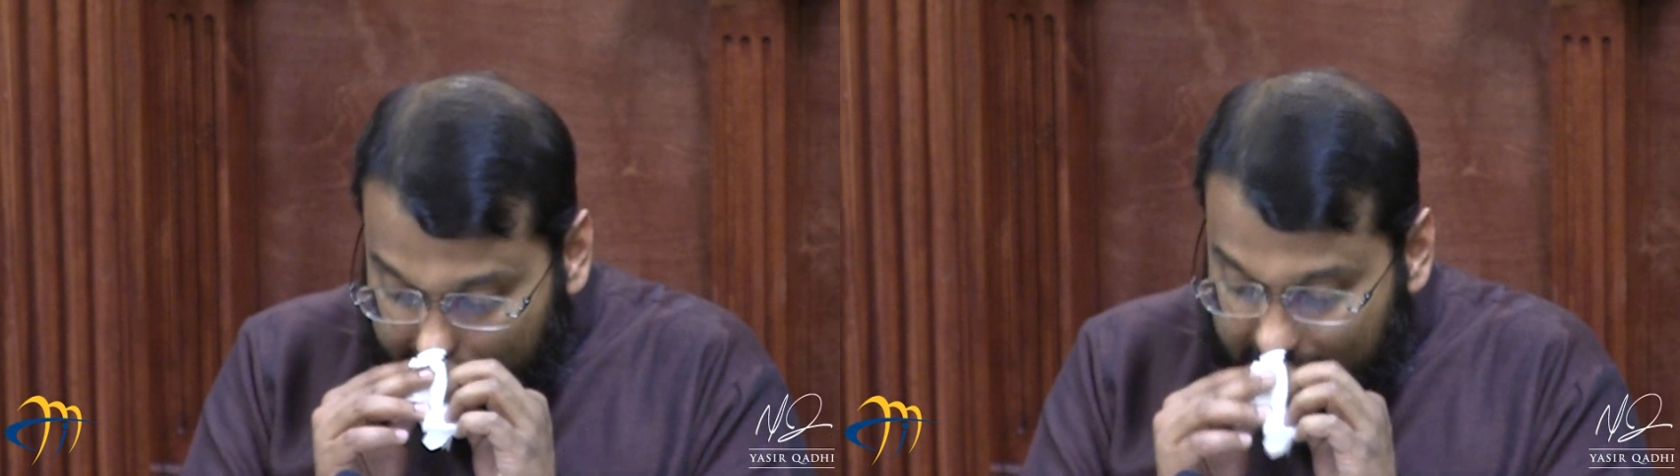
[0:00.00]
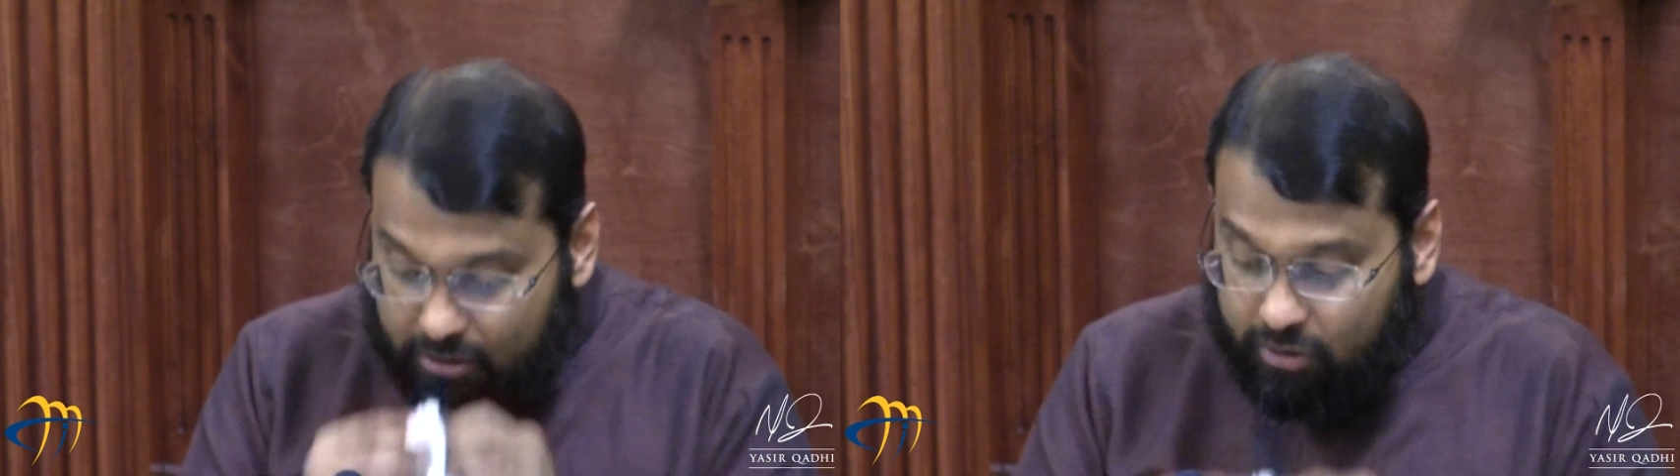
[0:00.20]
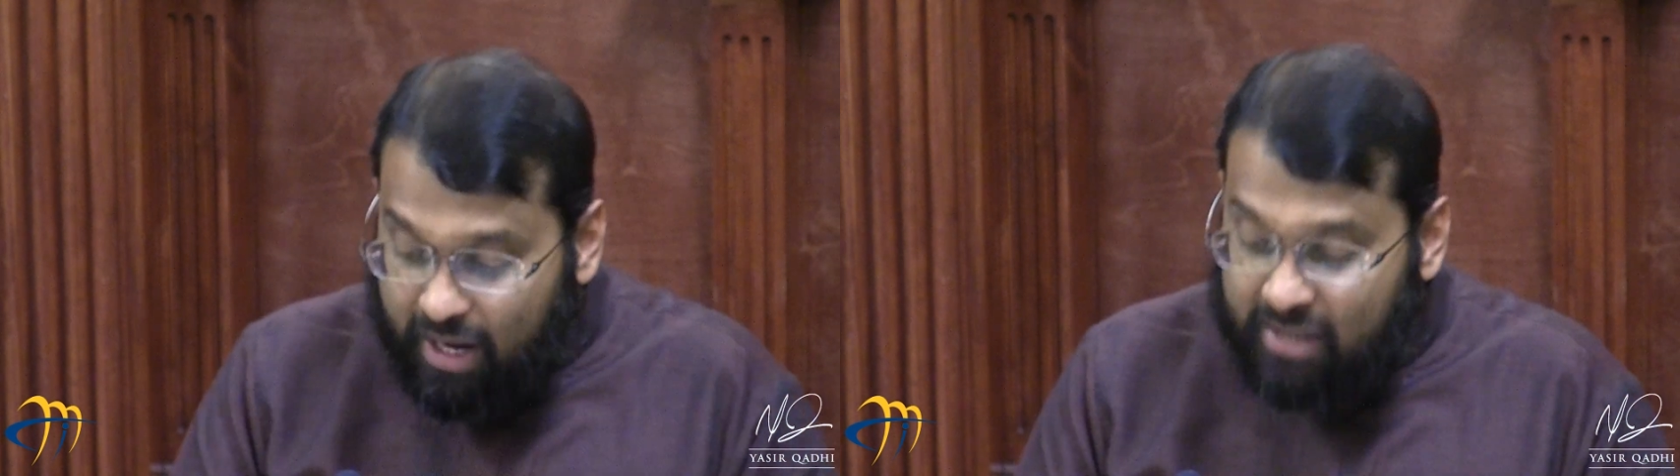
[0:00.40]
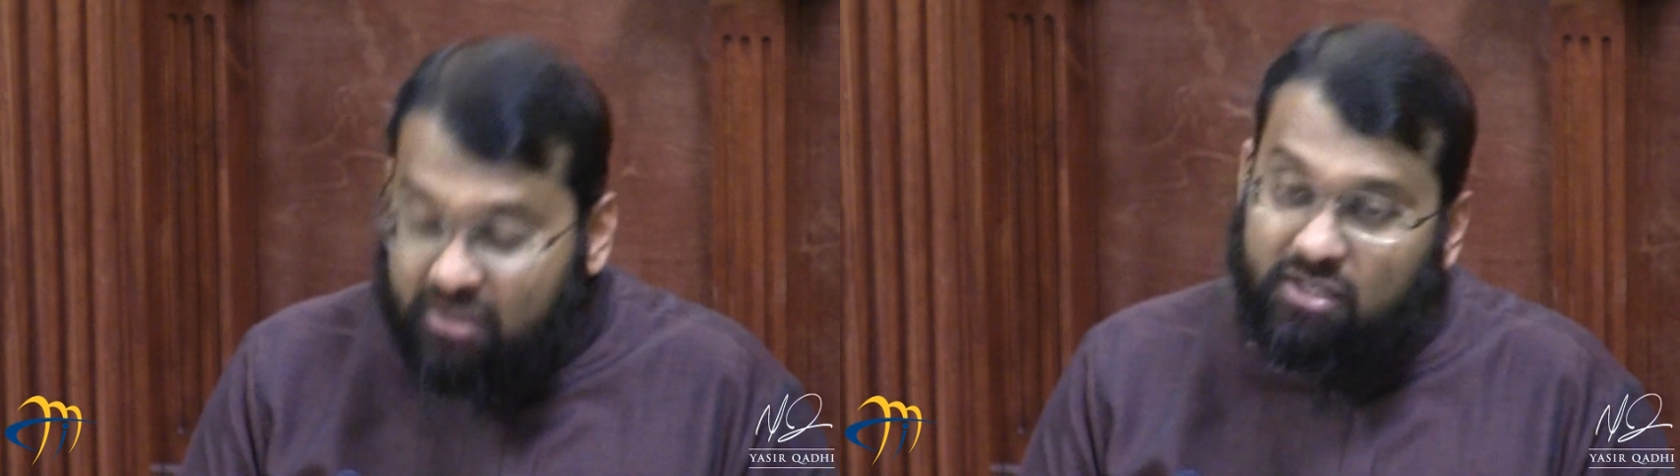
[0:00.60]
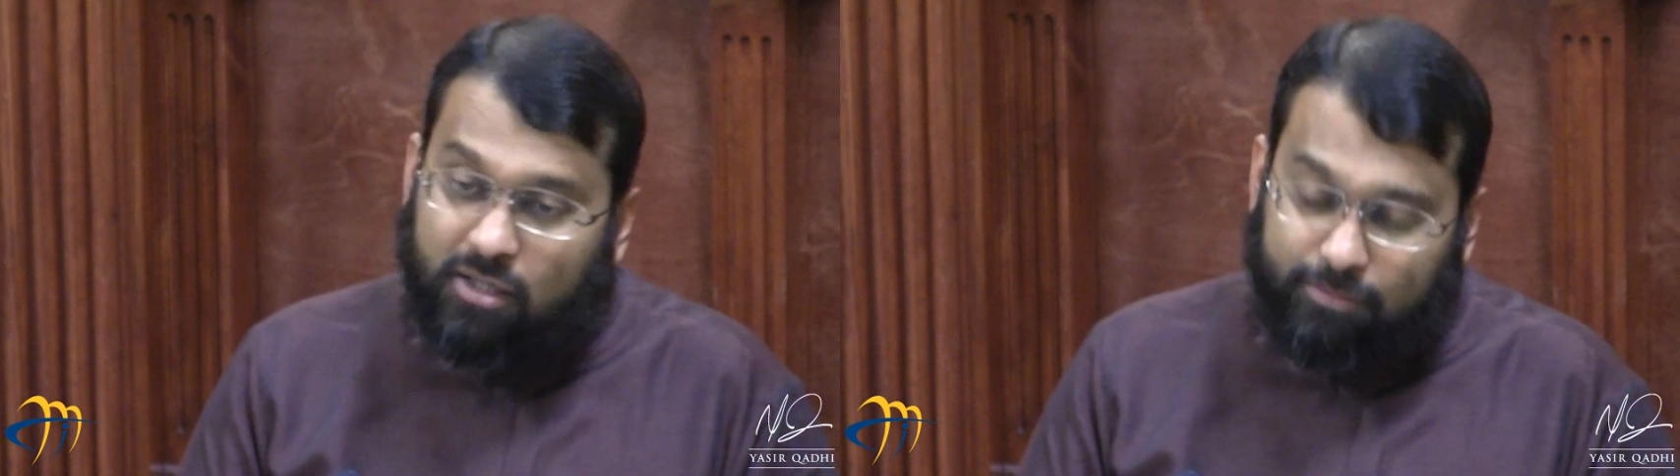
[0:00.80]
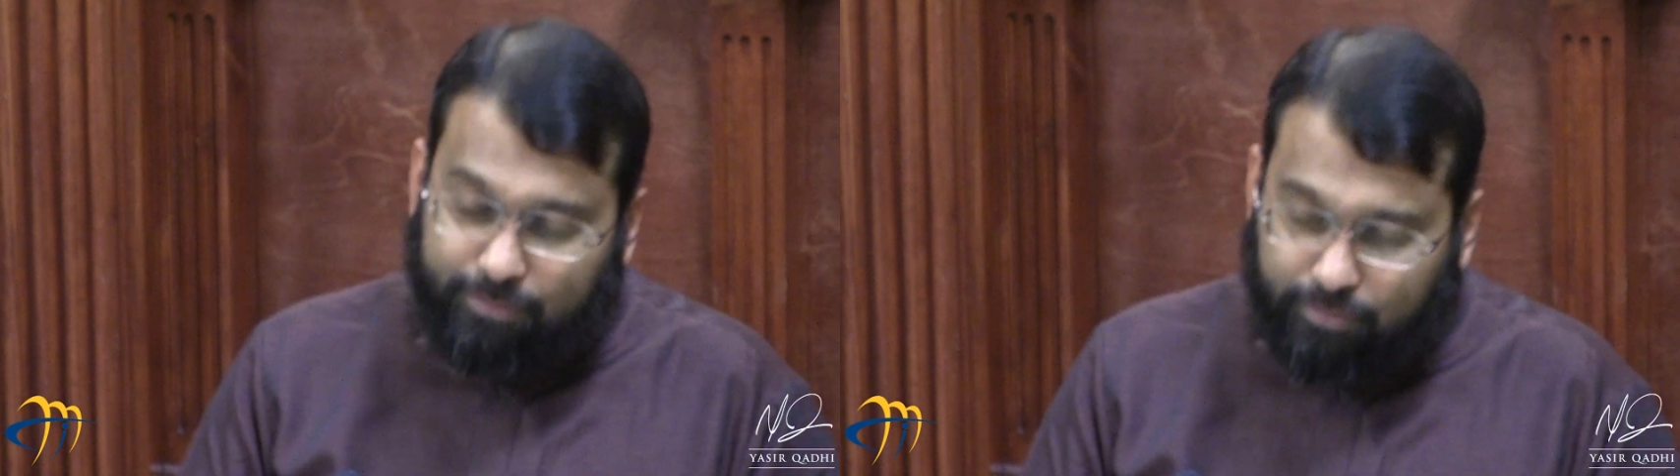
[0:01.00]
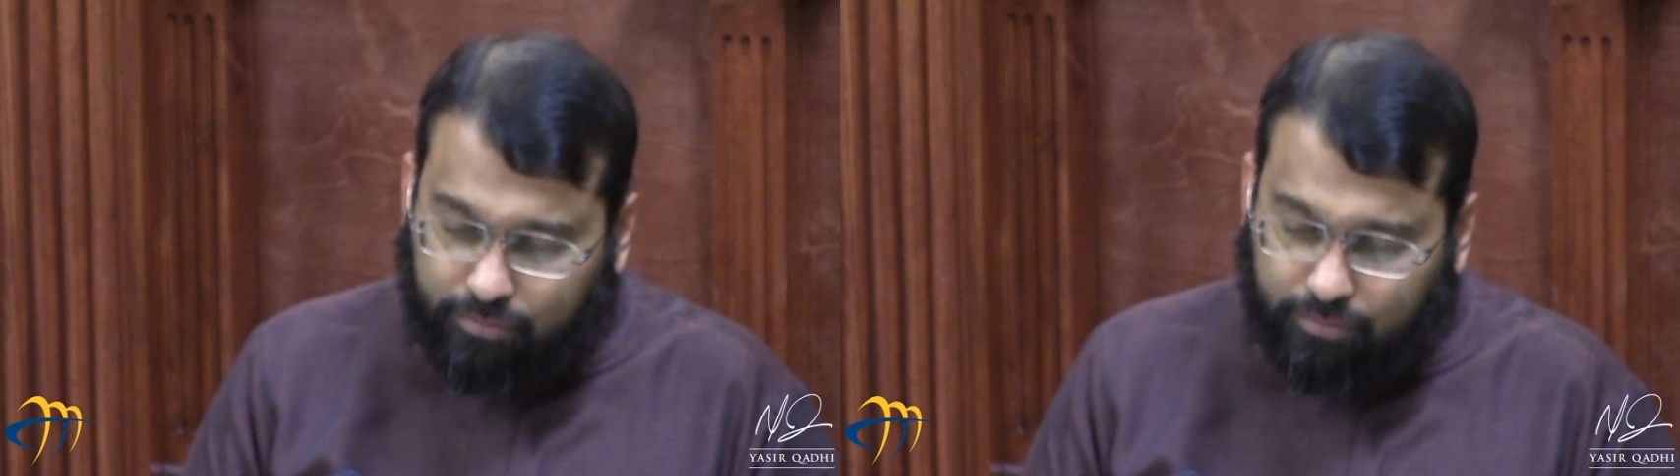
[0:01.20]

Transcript: great grandson